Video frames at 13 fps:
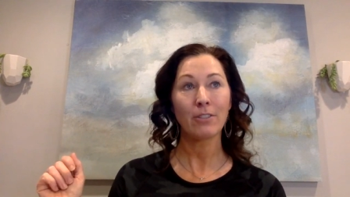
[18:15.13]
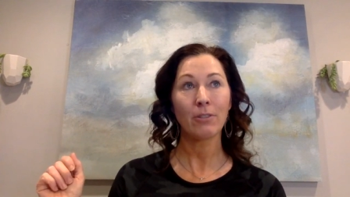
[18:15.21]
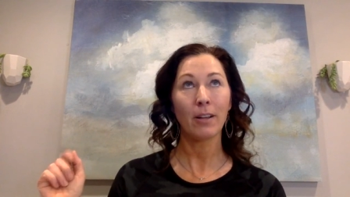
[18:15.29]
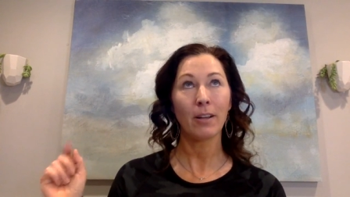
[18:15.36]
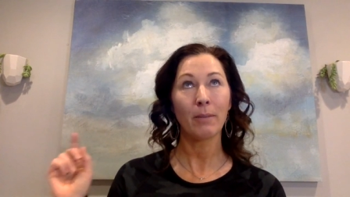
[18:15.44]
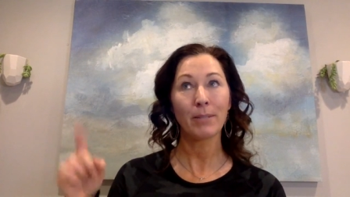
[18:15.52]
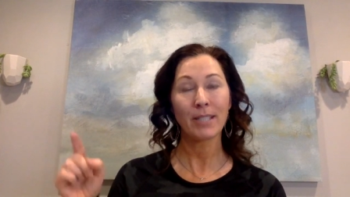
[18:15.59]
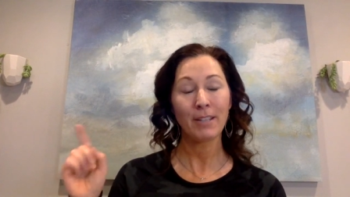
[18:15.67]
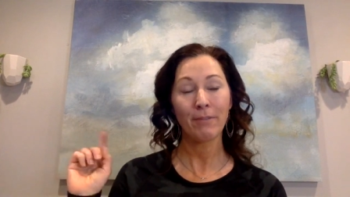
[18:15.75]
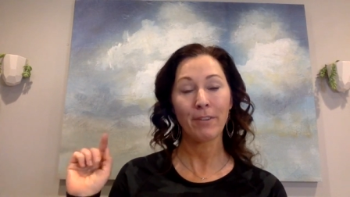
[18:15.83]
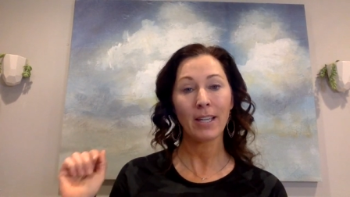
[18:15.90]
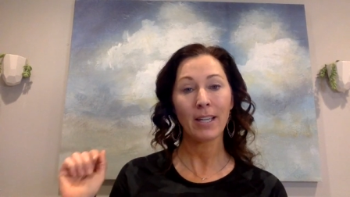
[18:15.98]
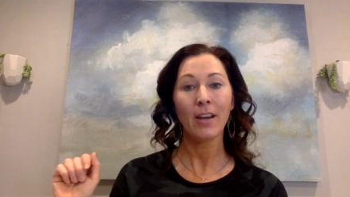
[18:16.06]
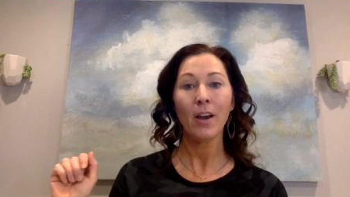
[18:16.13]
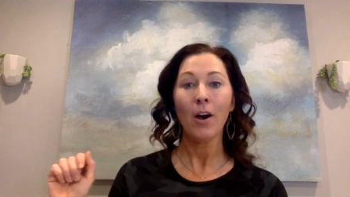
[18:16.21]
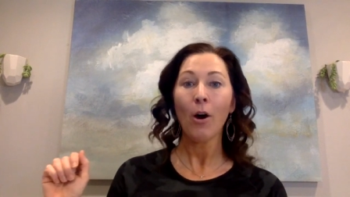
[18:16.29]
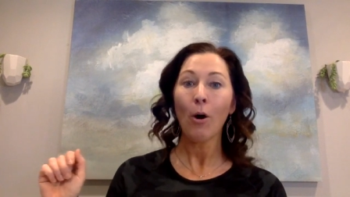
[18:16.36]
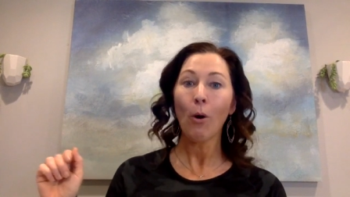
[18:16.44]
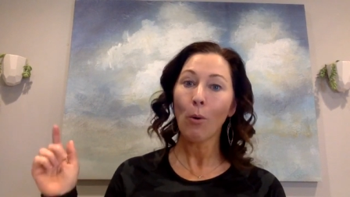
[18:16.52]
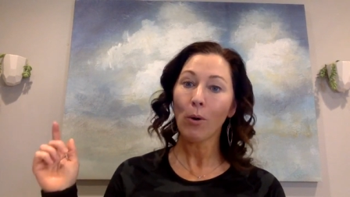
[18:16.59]
Pacific,
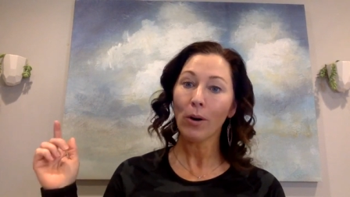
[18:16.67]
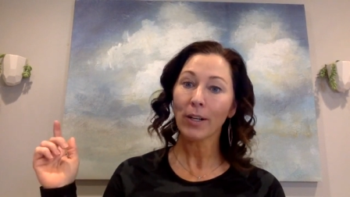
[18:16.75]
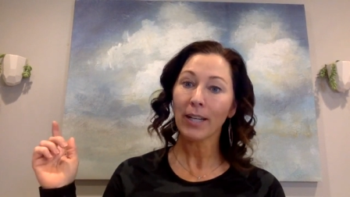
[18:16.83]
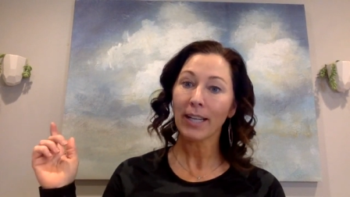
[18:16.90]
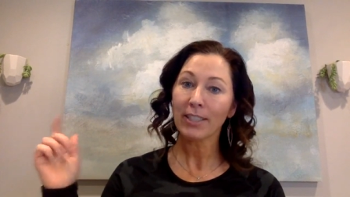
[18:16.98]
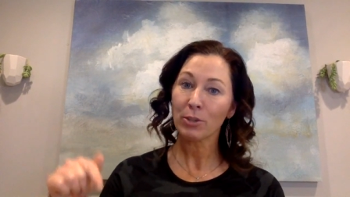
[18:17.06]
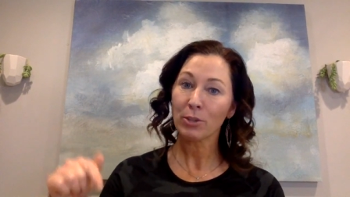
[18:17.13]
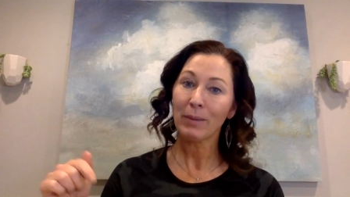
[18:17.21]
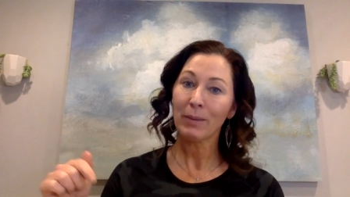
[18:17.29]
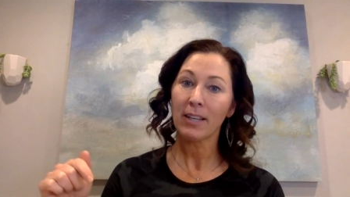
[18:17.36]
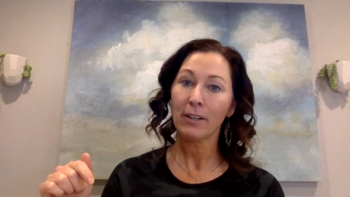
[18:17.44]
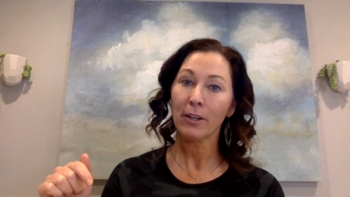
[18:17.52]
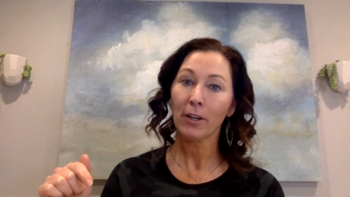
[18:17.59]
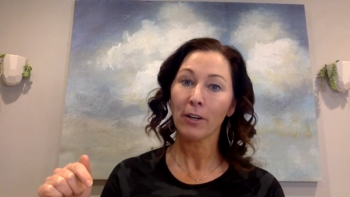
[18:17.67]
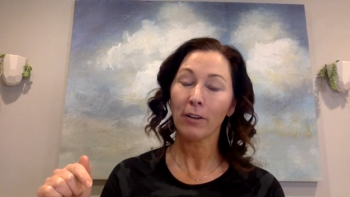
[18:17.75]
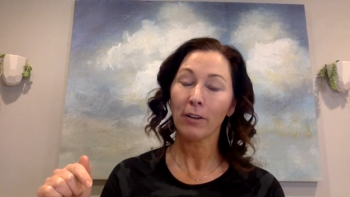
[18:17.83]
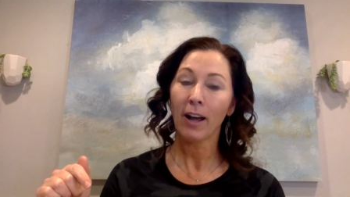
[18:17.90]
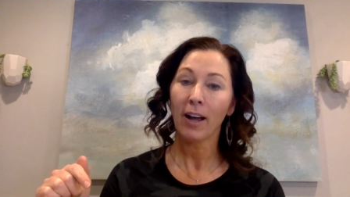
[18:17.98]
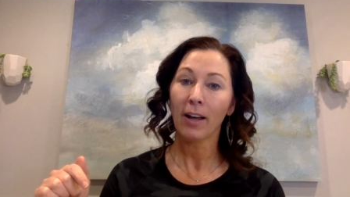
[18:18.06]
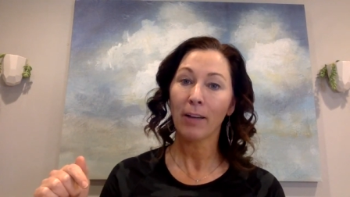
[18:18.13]
or catch me here
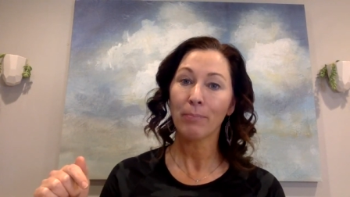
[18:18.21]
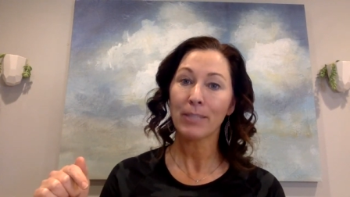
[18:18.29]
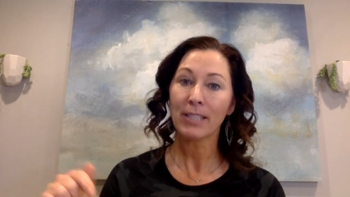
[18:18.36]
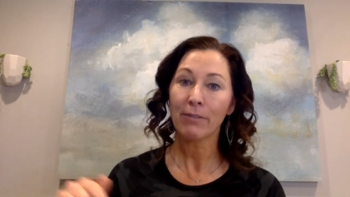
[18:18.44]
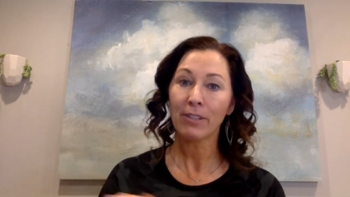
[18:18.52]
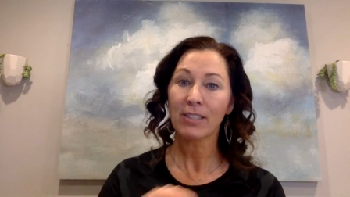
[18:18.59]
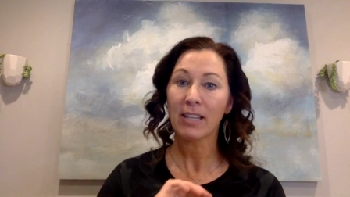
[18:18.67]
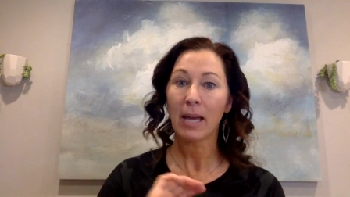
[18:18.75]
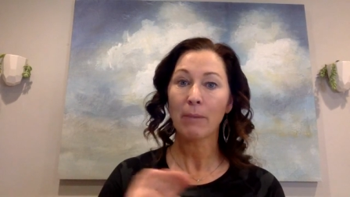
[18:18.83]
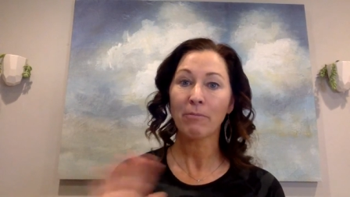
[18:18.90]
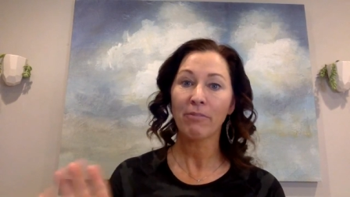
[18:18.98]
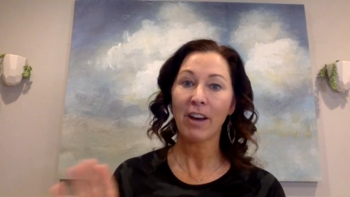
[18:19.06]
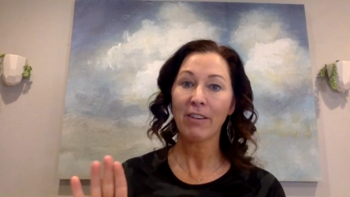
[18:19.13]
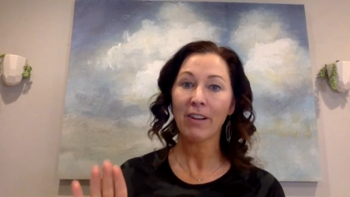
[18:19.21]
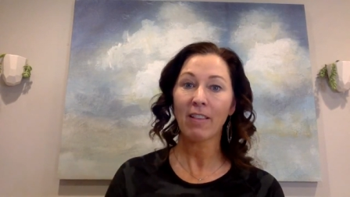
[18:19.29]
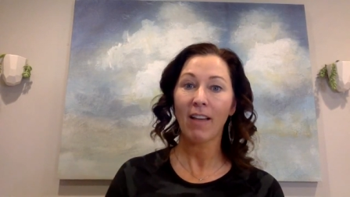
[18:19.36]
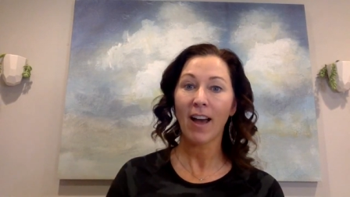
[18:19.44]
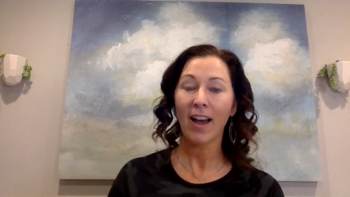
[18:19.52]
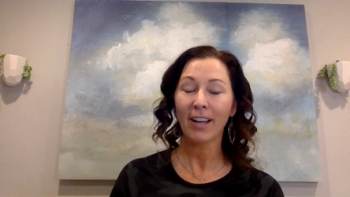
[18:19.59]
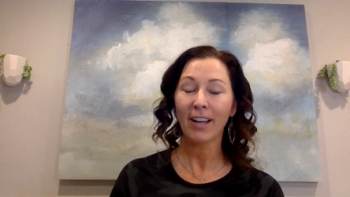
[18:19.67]
Pacific time, 5
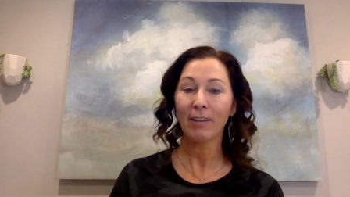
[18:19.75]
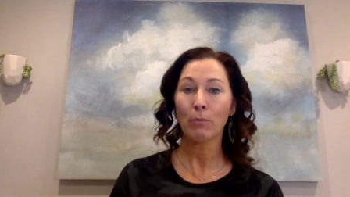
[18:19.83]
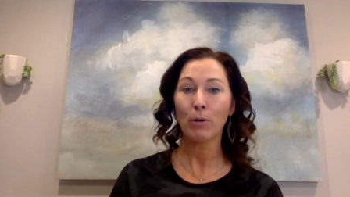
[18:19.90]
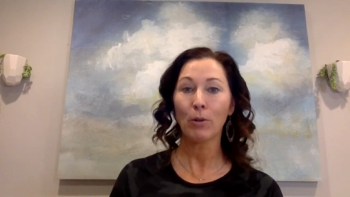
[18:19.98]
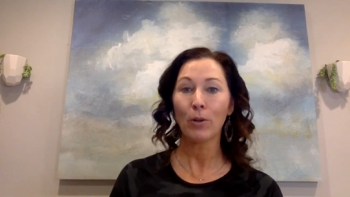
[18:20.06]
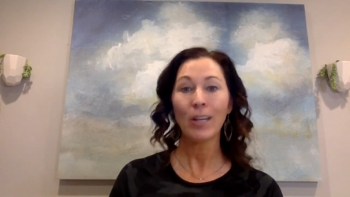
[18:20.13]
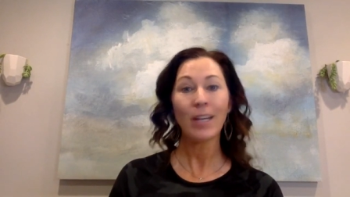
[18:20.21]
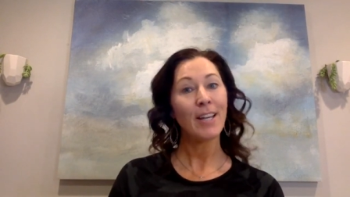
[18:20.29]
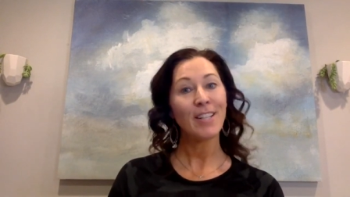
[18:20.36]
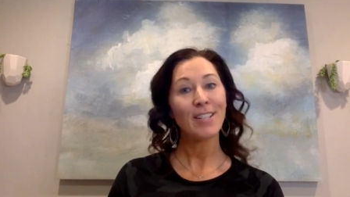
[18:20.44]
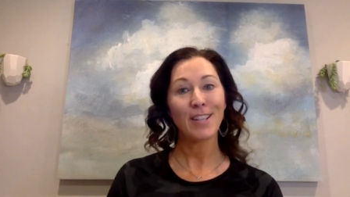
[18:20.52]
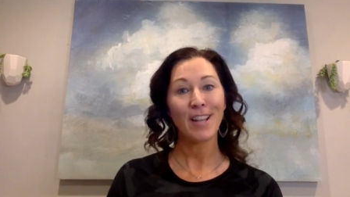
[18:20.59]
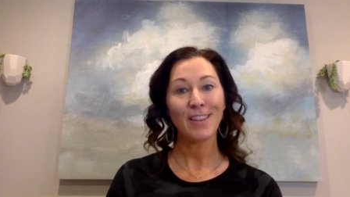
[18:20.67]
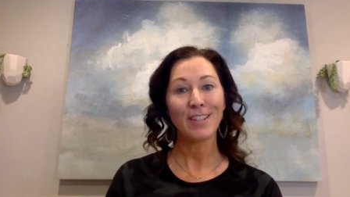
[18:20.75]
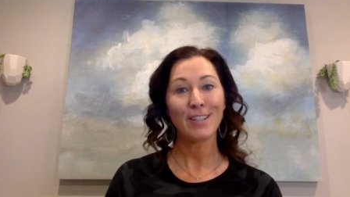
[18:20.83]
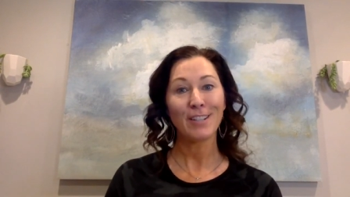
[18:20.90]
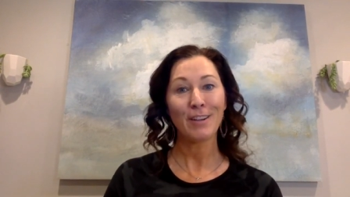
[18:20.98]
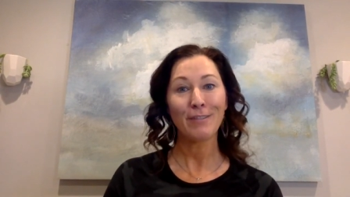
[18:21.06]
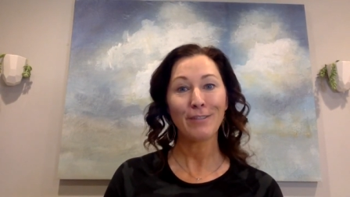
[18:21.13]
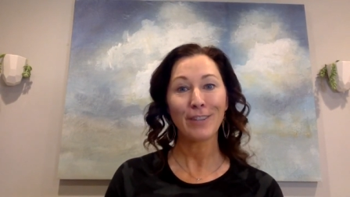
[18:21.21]
o'clock, and we'll set the
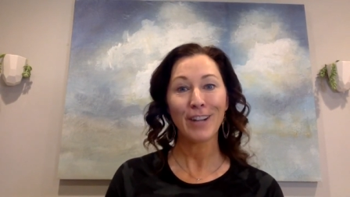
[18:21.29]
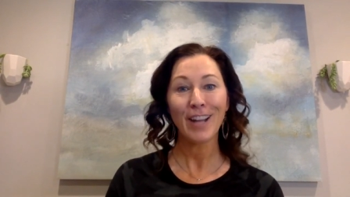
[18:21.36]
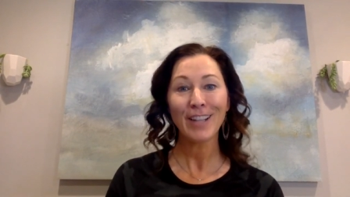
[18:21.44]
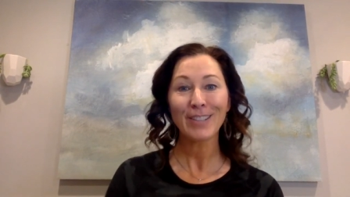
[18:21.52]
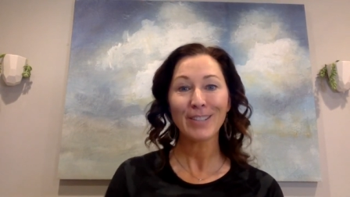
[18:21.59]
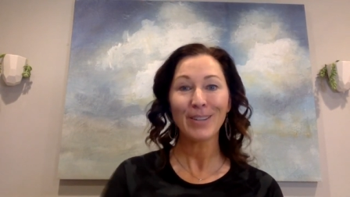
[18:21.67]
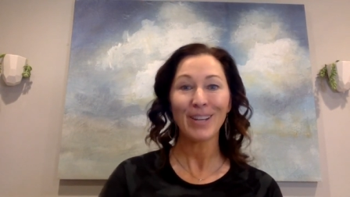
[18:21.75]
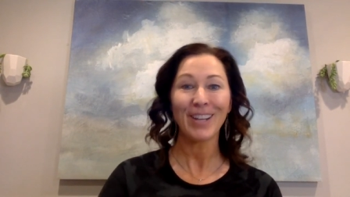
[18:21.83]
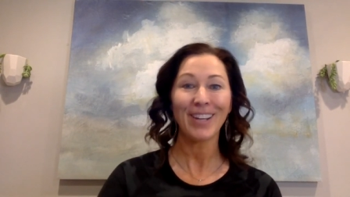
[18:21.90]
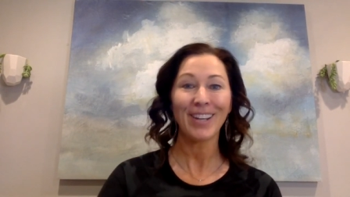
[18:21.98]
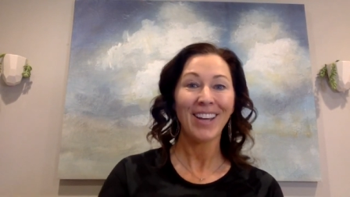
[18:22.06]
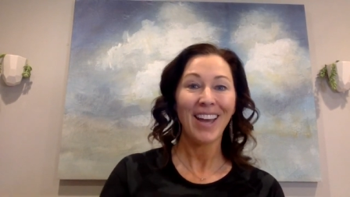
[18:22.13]
tone for next week.